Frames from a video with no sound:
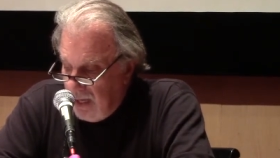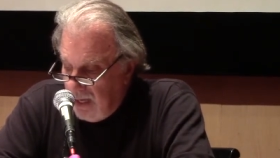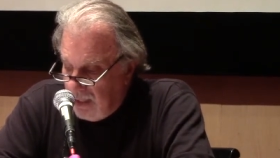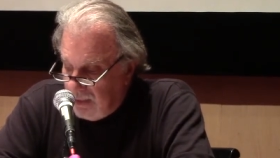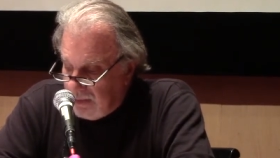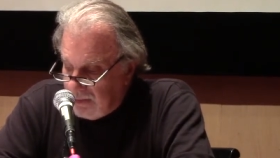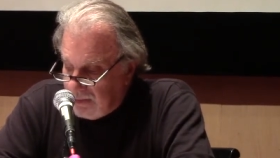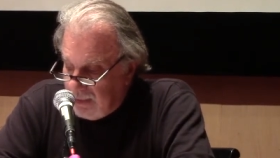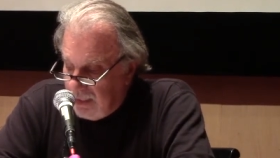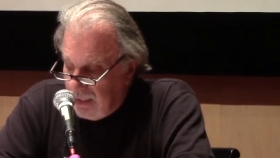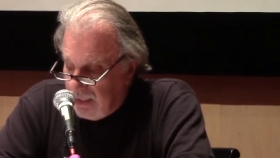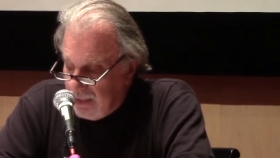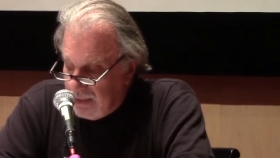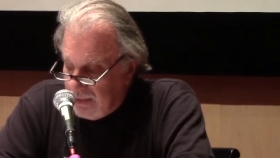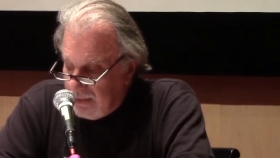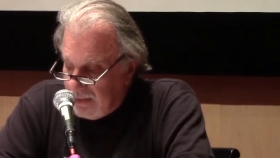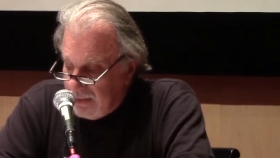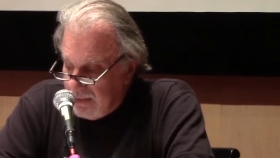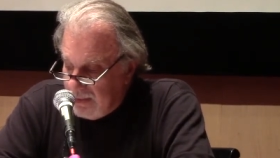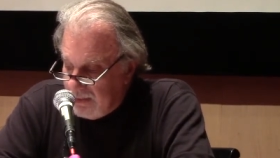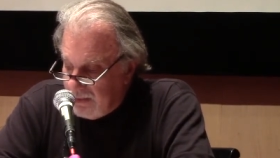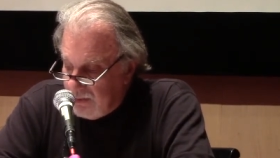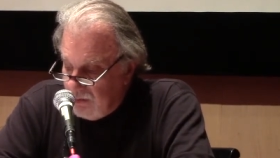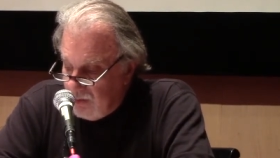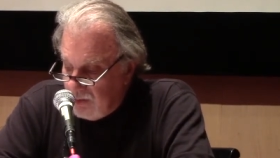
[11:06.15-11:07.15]
Al Qaeda
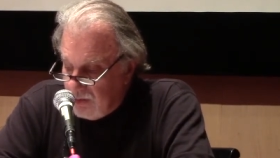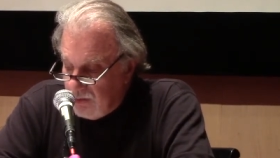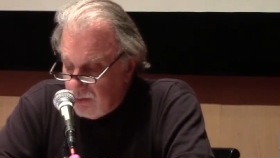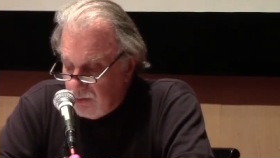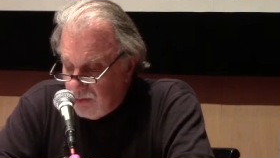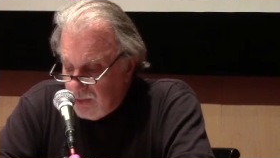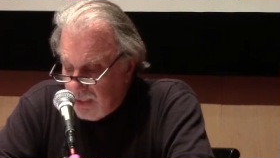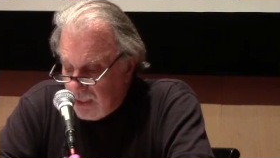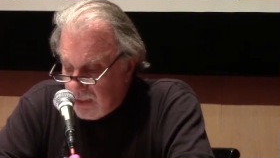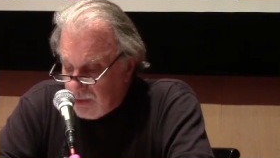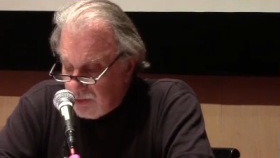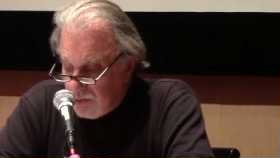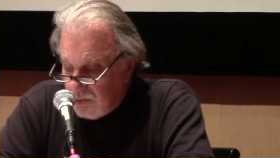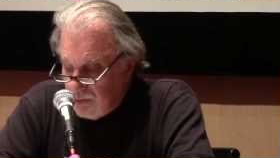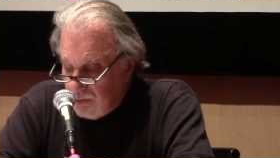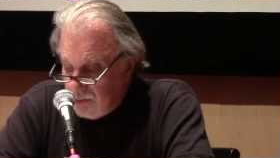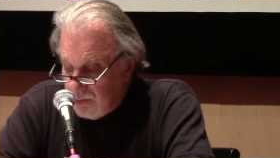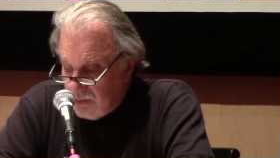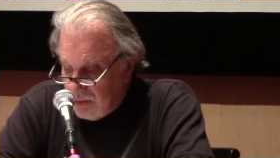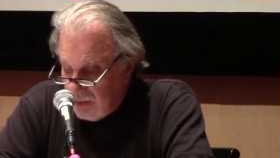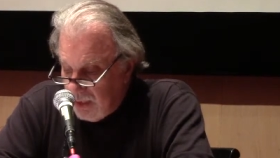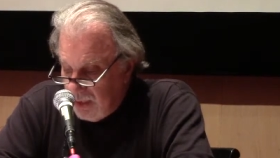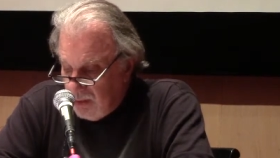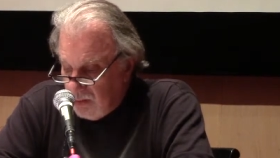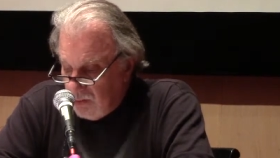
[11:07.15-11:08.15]
is an
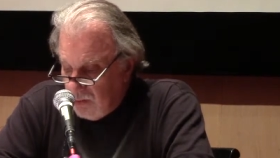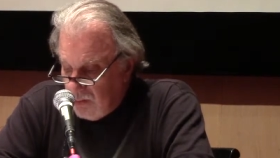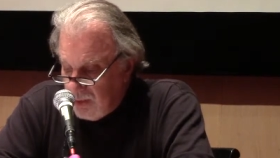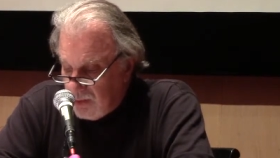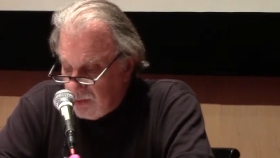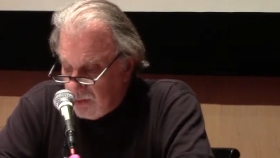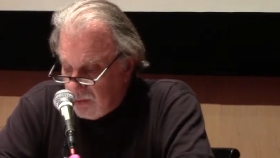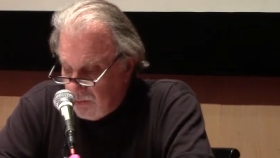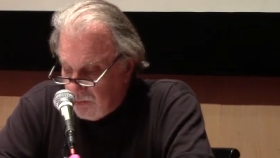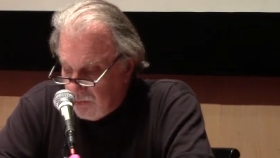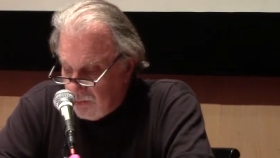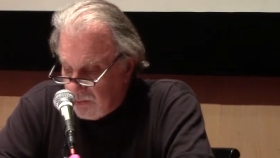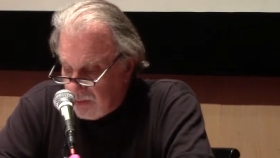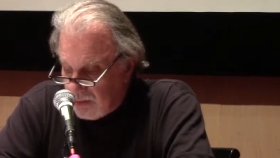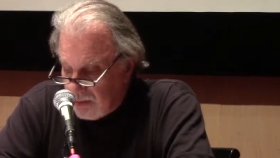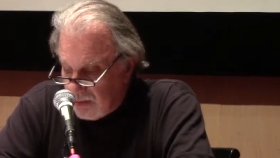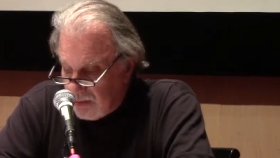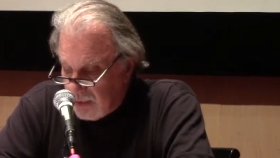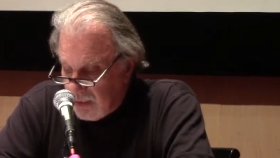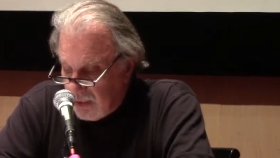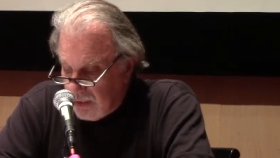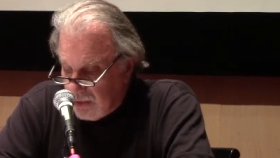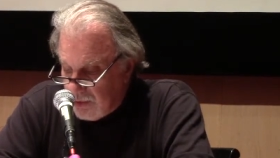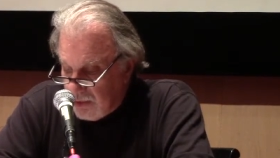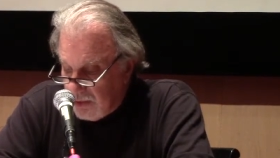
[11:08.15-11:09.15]
international terrorist
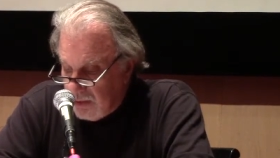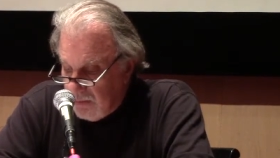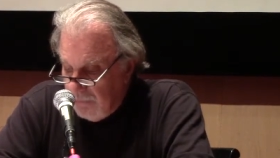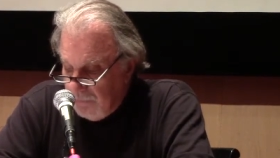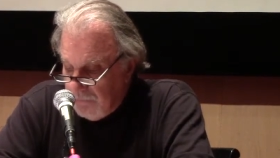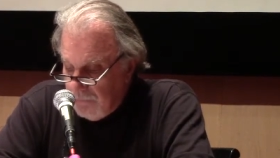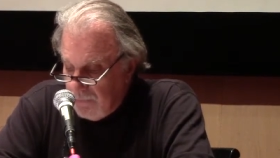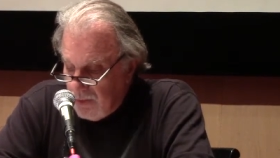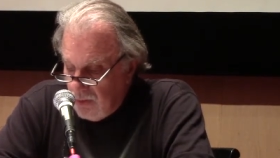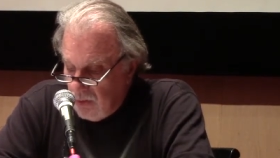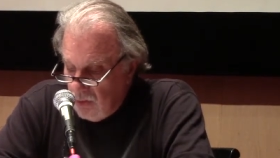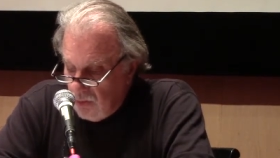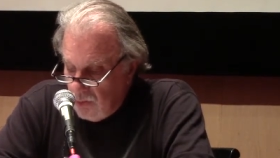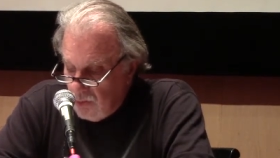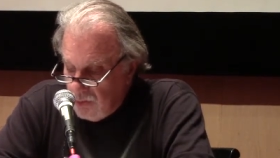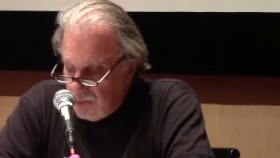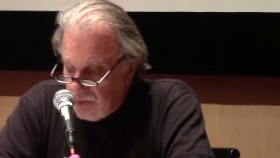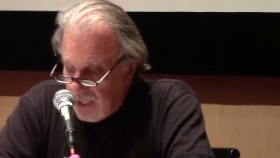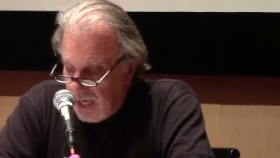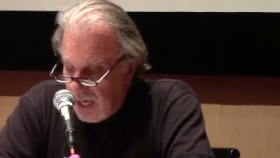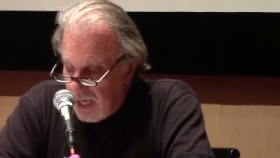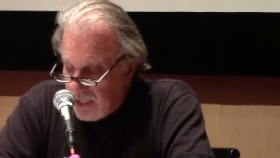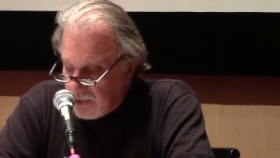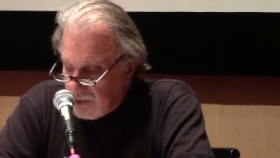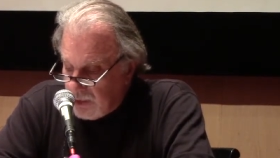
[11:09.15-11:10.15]
organization
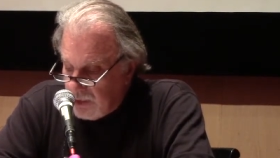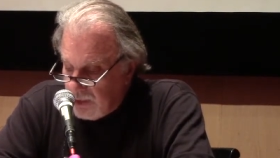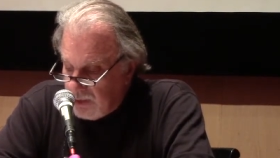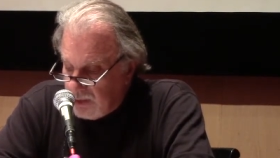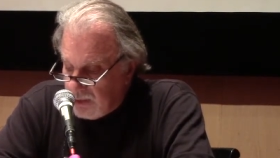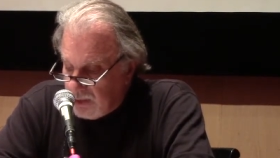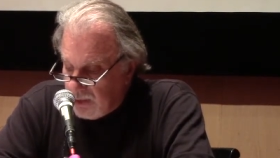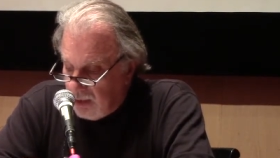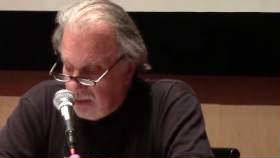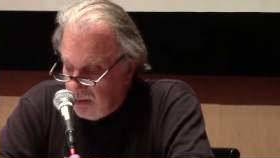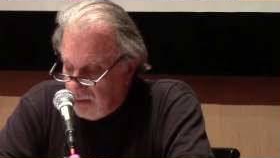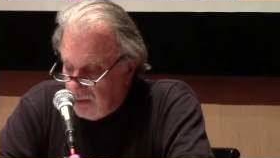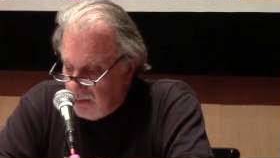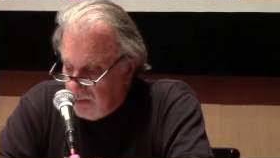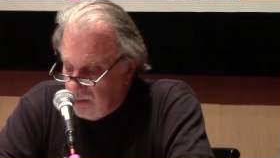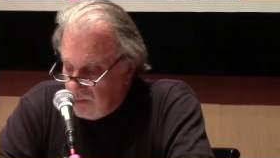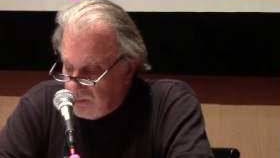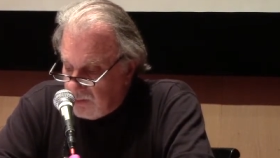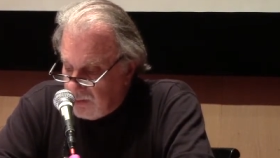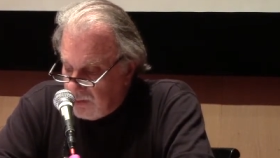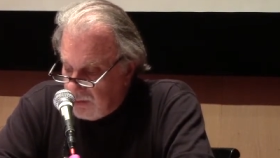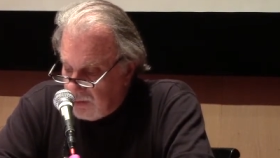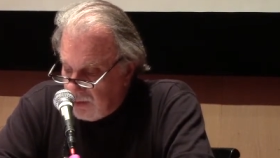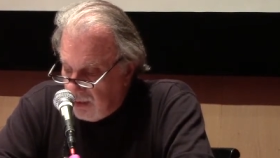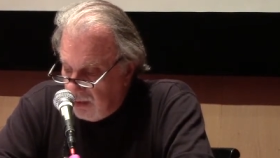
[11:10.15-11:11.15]
whose actions are
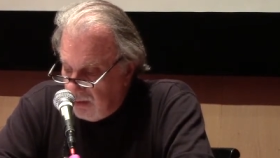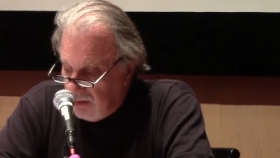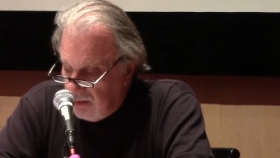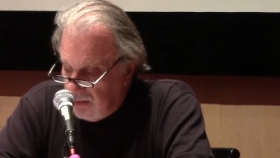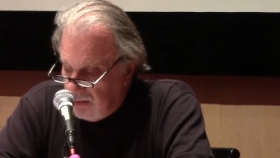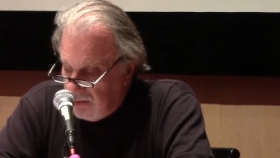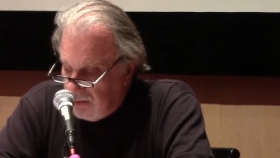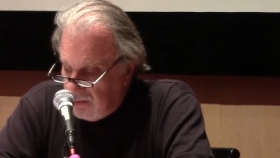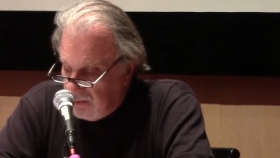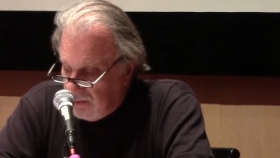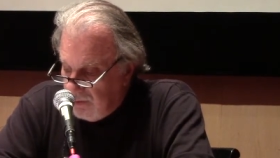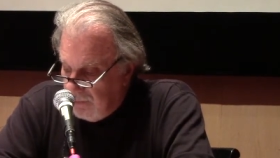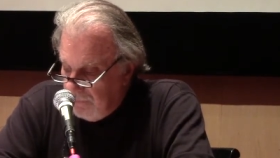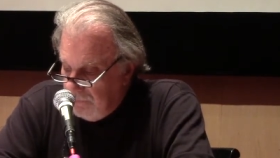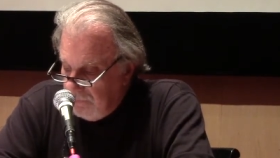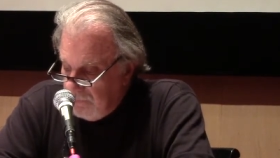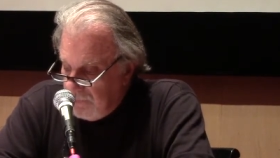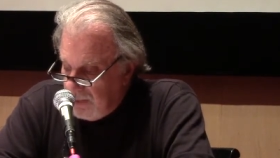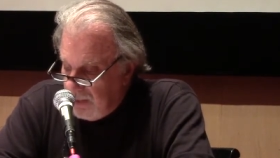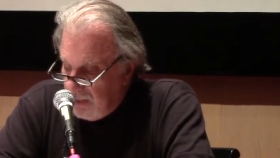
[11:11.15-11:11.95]
designed